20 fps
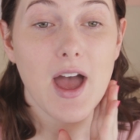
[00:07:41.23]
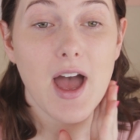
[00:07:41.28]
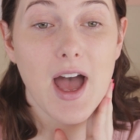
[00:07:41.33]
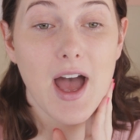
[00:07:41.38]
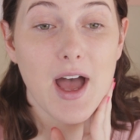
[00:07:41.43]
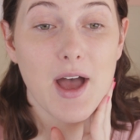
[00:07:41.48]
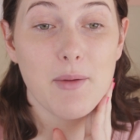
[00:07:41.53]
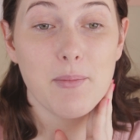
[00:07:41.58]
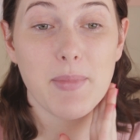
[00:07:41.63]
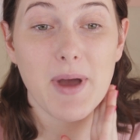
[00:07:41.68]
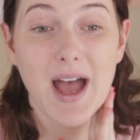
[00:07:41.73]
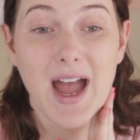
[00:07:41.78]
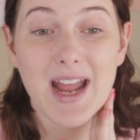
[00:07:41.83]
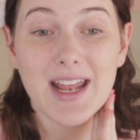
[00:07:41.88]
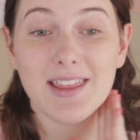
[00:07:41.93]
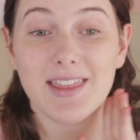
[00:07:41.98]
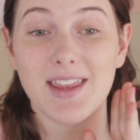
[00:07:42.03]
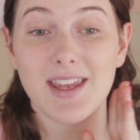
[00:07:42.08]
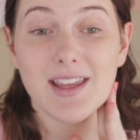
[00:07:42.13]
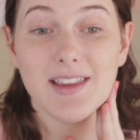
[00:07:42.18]
But
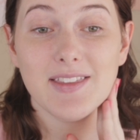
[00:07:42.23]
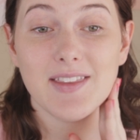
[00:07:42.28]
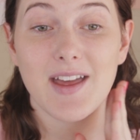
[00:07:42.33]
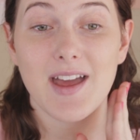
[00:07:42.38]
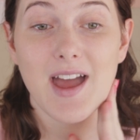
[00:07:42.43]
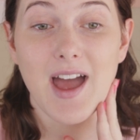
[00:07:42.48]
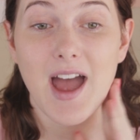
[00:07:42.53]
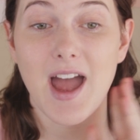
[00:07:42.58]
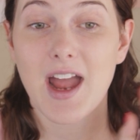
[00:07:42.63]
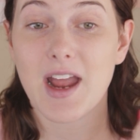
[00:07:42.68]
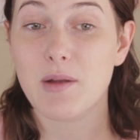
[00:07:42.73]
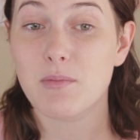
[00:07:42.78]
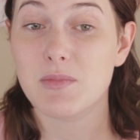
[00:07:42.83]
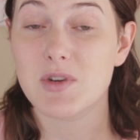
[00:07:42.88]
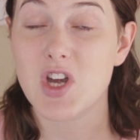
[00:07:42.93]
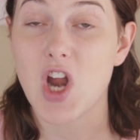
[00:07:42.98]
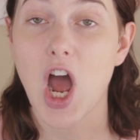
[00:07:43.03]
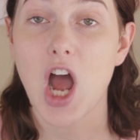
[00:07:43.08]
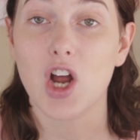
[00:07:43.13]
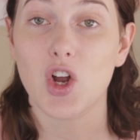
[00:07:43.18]
I think that
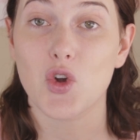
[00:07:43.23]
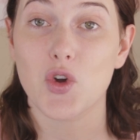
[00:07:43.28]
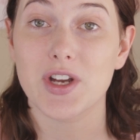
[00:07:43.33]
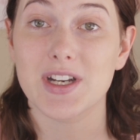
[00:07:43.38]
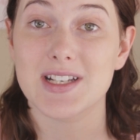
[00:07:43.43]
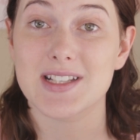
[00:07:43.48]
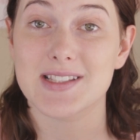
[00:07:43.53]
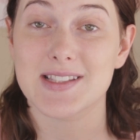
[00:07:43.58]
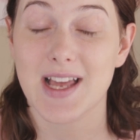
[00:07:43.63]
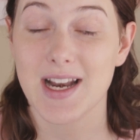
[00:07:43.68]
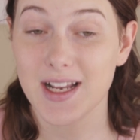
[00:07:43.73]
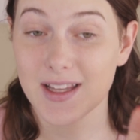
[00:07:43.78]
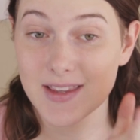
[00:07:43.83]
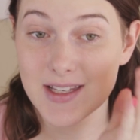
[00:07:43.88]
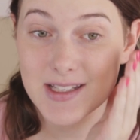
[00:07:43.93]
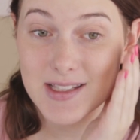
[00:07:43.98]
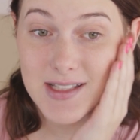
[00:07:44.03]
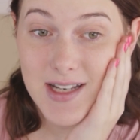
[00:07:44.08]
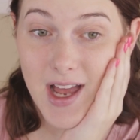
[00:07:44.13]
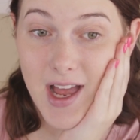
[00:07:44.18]
I'm not going to set it
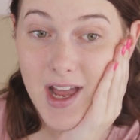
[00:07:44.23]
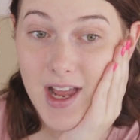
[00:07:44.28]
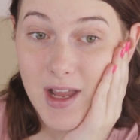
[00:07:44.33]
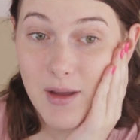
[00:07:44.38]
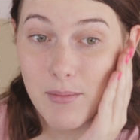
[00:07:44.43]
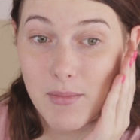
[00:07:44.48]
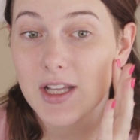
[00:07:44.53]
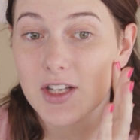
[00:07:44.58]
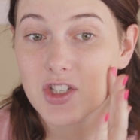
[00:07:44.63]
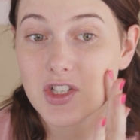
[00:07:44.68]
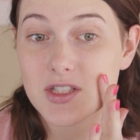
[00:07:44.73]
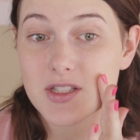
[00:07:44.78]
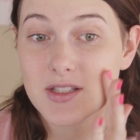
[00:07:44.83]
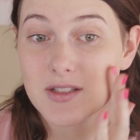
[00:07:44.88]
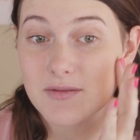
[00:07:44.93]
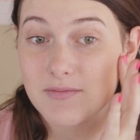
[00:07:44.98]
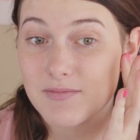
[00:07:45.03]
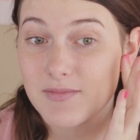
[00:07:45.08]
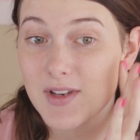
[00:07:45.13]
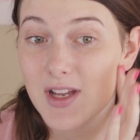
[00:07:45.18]
this time.
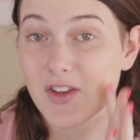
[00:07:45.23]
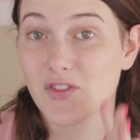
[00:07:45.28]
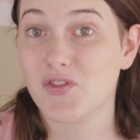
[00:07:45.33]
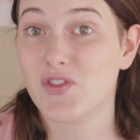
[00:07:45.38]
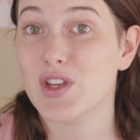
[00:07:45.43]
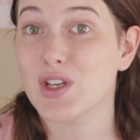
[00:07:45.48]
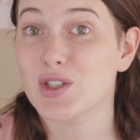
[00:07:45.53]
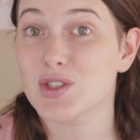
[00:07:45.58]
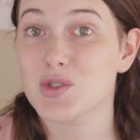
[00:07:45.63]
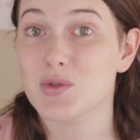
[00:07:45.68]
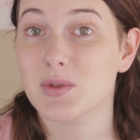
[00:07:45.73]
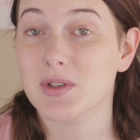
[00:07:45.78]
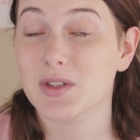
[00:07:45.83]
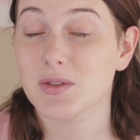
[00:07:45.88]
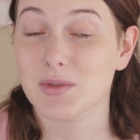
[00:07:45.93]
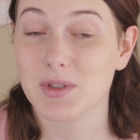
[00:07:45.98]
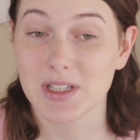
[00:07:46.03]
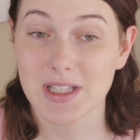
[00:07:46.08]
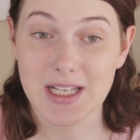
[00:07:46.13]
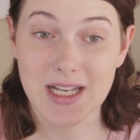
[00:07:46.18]
It feels
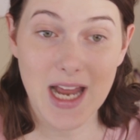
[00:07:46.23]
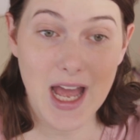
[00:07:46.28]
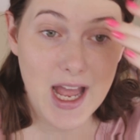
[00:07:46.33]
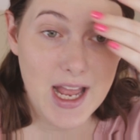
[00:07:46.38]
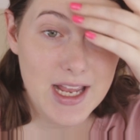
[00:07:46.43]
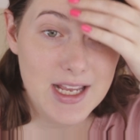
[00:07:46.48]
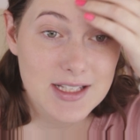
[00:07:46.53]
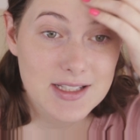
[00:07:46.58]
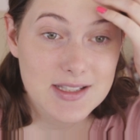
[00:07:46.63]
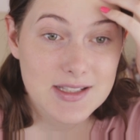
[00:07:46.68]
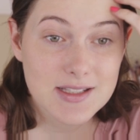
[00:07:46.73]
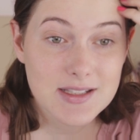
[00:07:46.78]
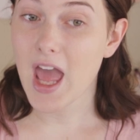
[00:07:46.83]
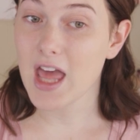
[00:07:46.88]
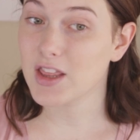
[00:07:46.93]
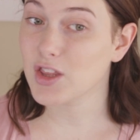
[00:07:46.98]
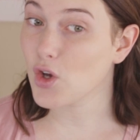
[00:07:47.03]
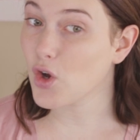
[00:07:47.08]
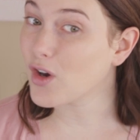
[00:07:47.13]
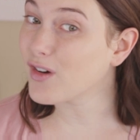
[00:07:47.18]
really nice.
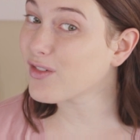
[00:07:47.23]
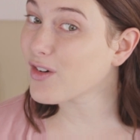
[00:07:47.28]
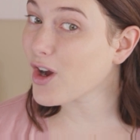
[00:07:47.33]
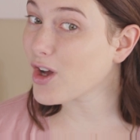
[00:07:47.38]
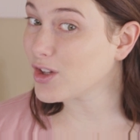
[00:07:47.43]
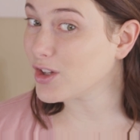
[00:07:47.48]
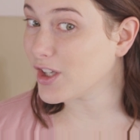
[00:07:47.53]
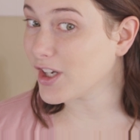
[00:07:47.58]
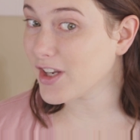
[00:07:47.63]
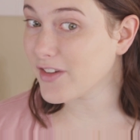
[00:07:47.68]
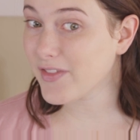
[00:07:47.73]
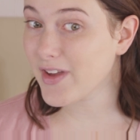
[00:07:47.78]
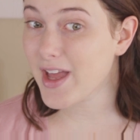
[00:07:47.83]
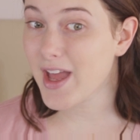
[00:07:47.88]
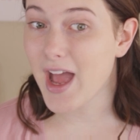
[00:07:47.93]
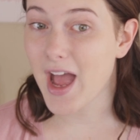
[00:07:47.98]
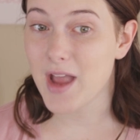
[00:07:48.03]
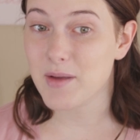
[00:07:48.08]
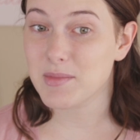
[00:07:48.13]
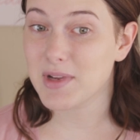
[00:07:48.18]
And the overall look of
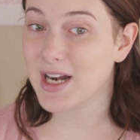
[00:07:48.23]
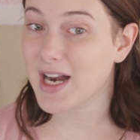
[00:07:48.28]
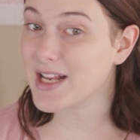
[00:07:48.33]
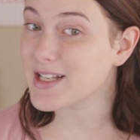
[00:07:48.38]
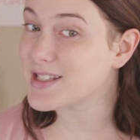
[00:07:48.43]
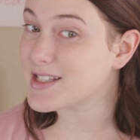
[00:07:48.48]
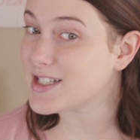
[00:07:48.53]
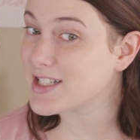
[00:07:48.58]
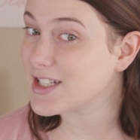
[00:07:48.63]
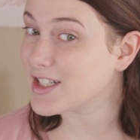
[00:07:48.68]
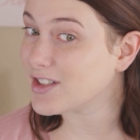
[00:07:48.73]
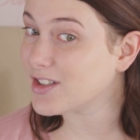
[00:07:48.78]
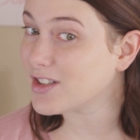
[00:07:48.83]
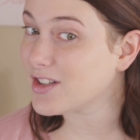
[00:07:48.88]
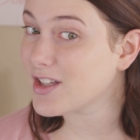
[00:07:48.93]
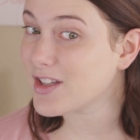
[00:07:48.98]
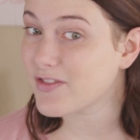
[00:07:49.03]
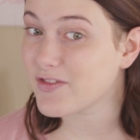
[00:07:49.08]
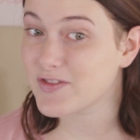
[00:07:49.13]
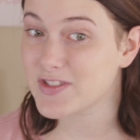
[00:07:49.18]
it, I mean, I
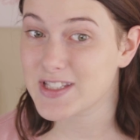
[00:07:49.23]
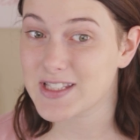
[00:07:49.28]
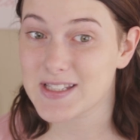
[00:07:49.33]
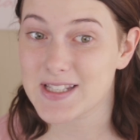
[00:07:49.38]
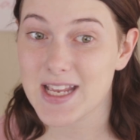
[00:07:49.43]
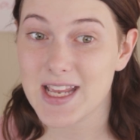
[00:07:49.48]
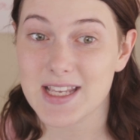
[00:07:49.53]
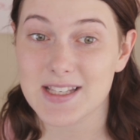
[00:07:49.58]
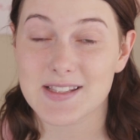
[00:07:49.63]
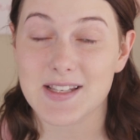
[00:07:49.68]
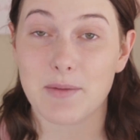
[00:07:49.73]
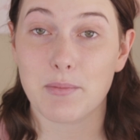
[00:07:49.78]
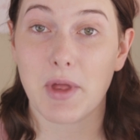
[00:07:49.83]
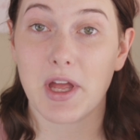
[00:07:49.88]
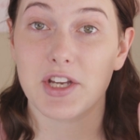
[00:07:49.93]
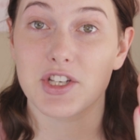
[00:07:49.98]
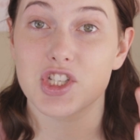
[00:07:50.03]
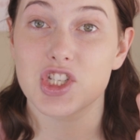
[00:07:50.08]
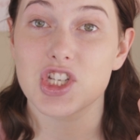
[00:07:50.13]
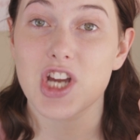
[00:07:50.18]
still see some
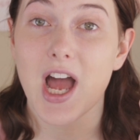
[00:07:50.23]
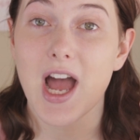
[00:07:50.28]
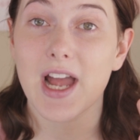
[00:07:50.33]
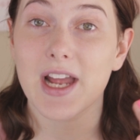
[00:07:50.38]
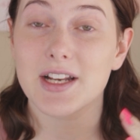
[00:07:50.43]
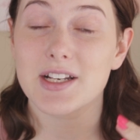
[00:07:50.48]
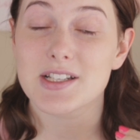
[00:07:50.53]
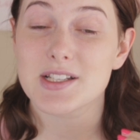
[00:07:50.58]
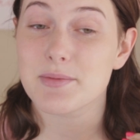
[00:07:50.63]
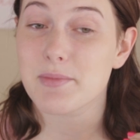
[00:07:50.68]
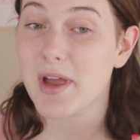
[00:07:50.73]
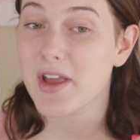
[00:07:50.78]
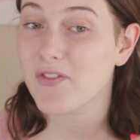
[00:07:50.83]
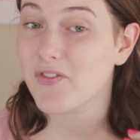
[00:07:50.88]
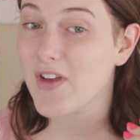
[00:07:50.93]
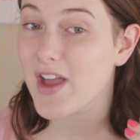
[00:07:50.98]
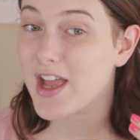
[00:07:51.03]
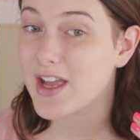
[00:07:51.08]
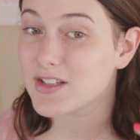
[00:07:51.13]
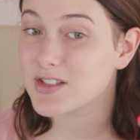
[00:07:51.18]
like shine to my
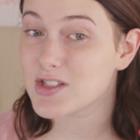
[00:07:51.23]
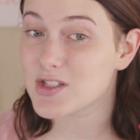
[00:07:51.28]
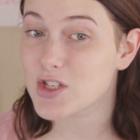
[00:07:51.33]
face.